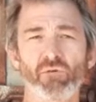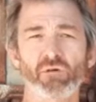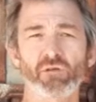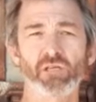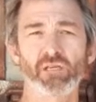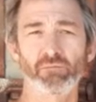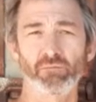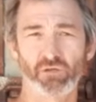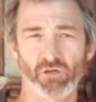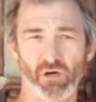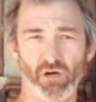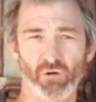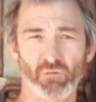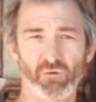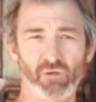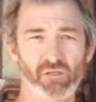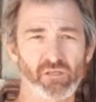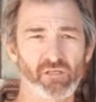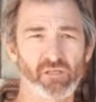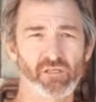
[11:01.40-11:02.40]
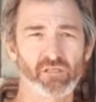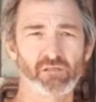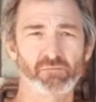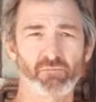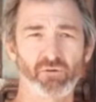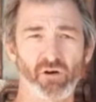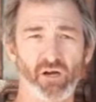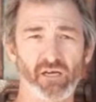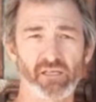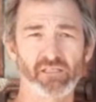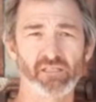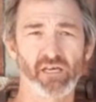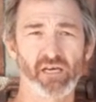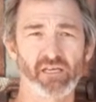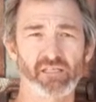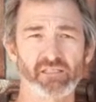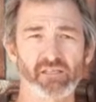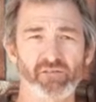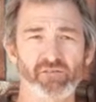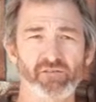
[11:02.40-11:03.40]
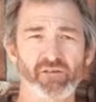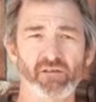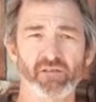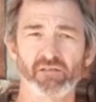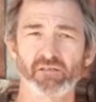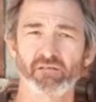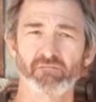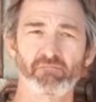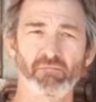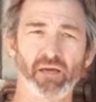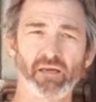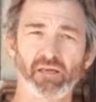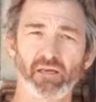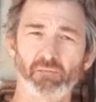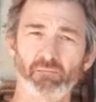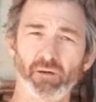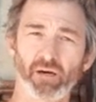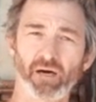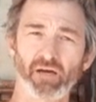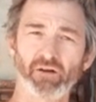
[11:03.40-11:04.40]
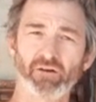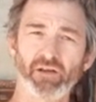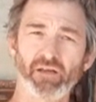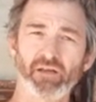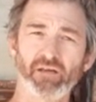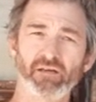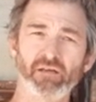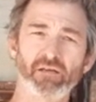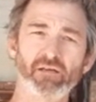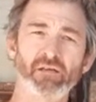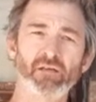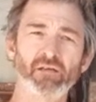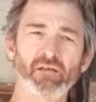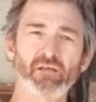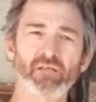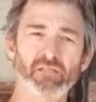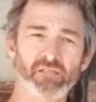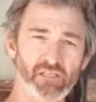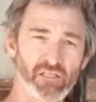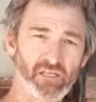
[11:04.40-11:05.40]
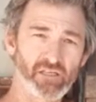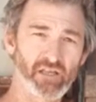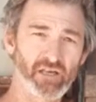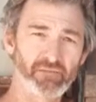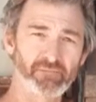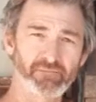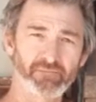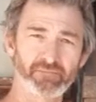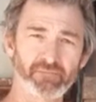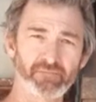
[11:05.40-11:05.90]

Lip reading: we'll keep going with this process of making pottery. See you then.